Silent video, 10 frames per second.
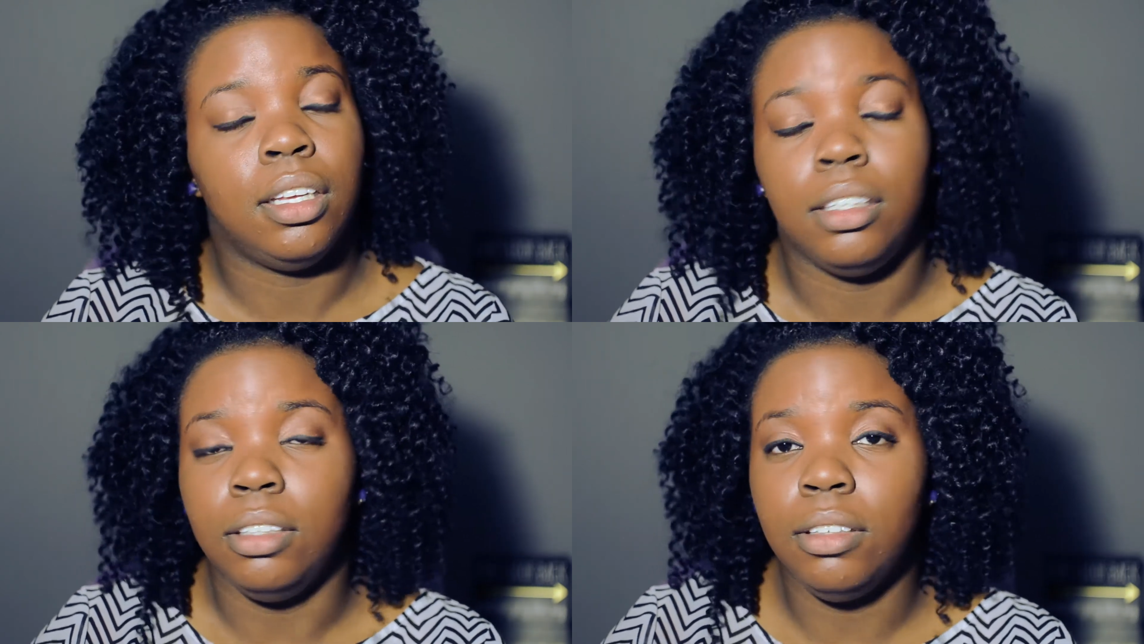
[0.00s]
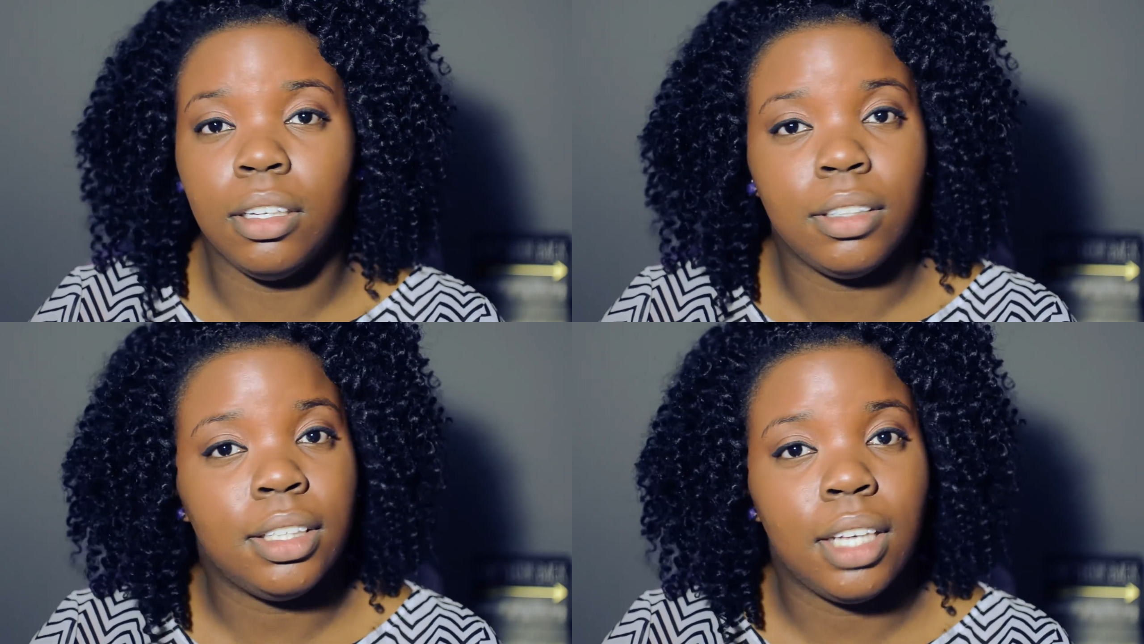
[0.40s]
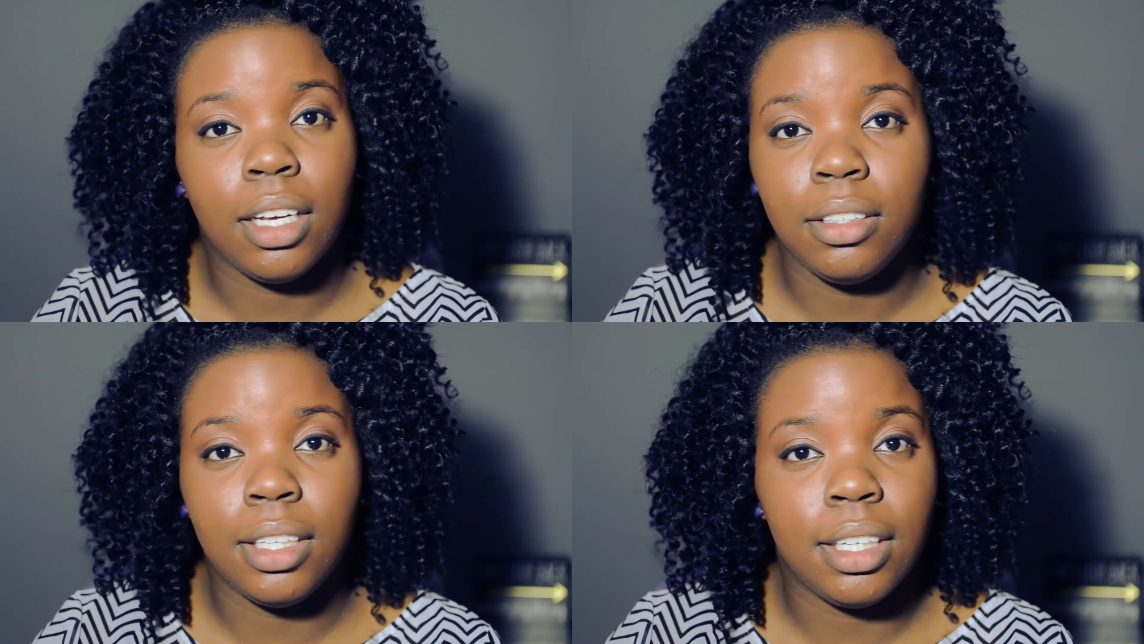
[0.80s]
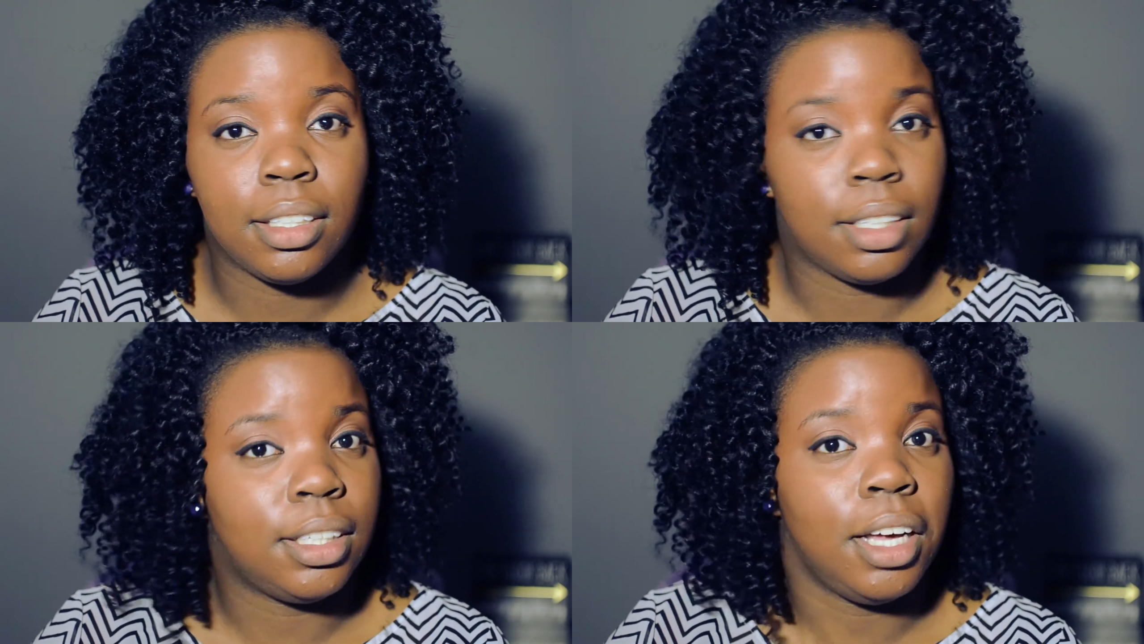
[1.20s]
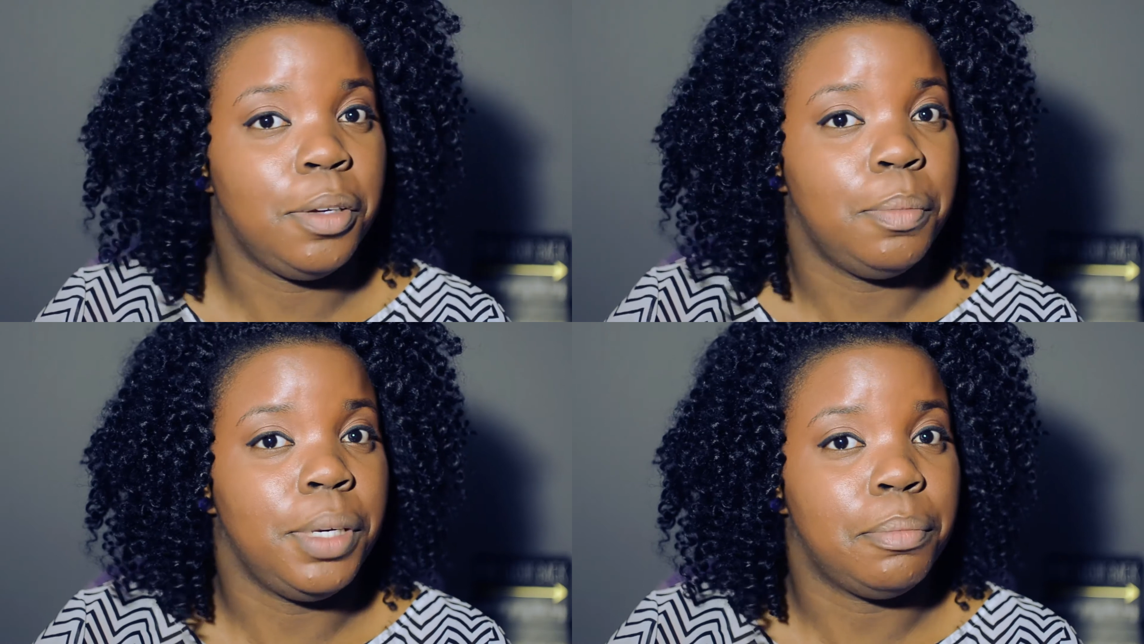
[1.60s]
you know, that's how you get it. That's how
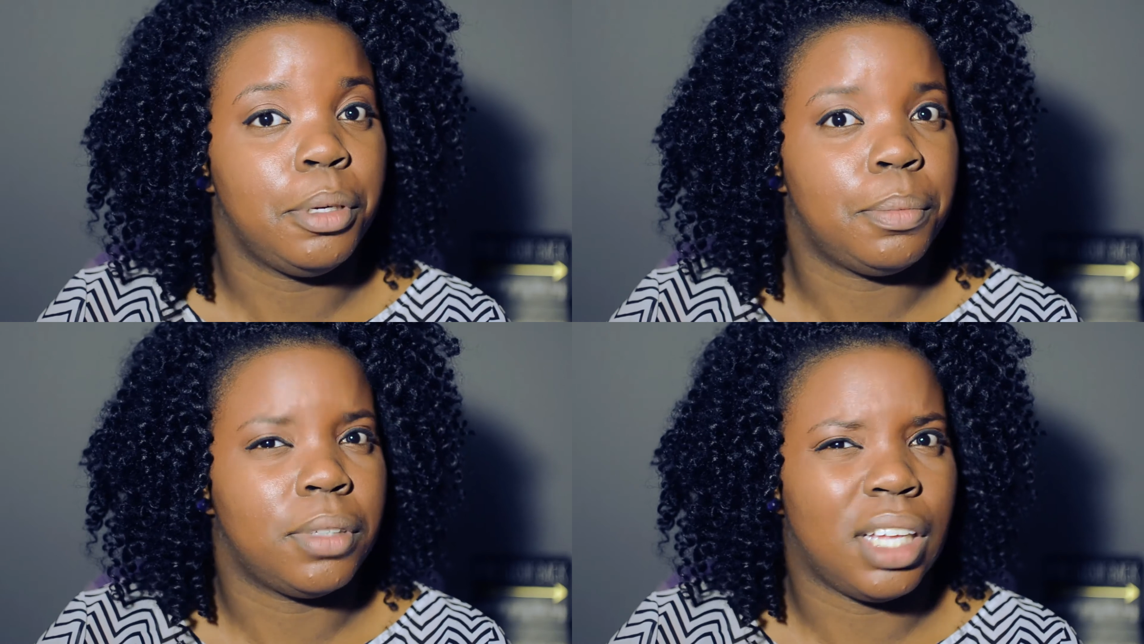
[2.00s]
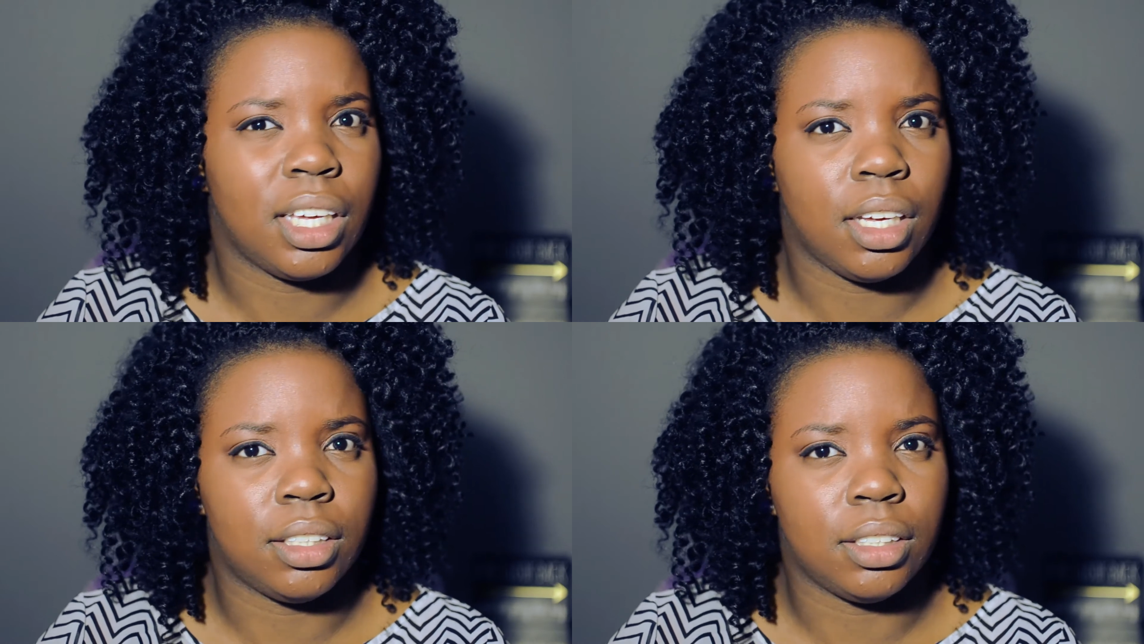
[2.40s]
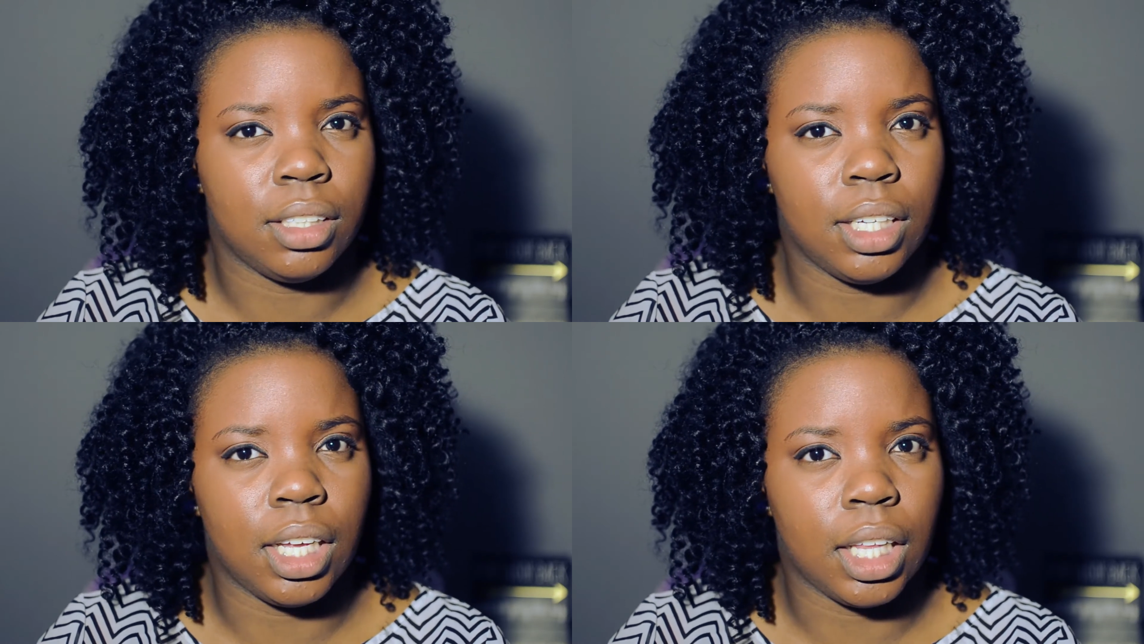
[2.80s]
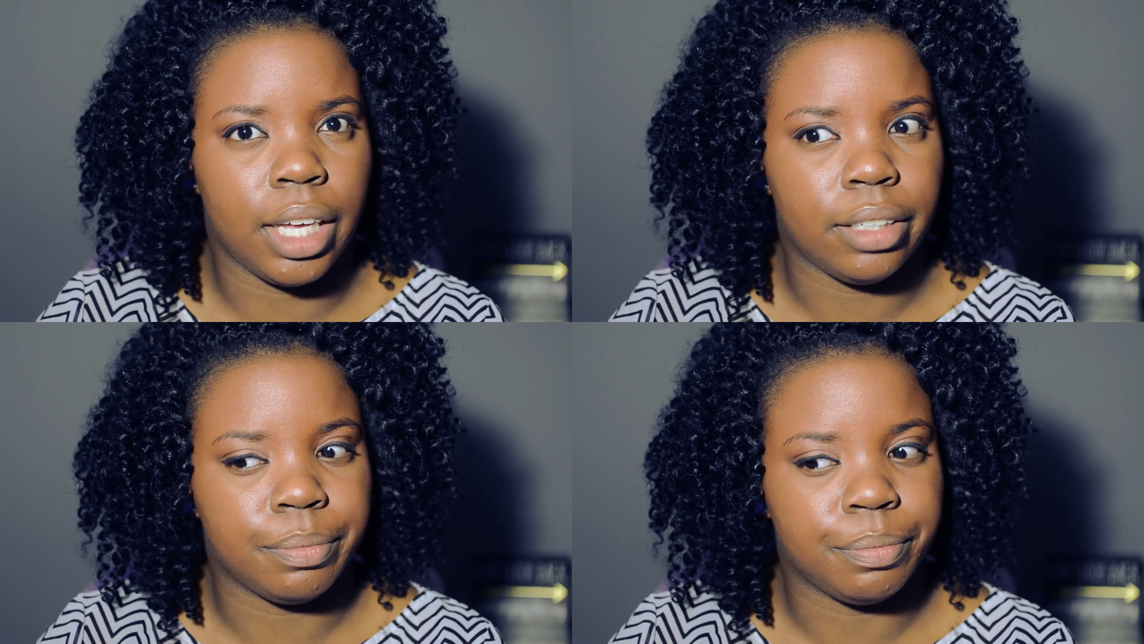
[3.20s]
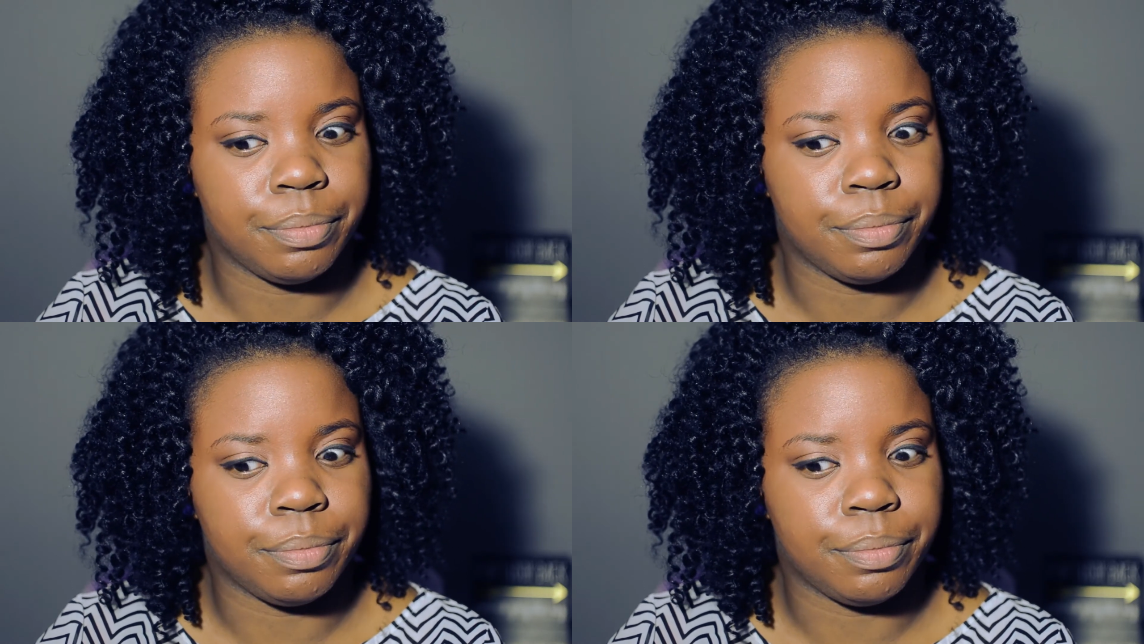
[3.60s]
you meet people, I guess, in LA.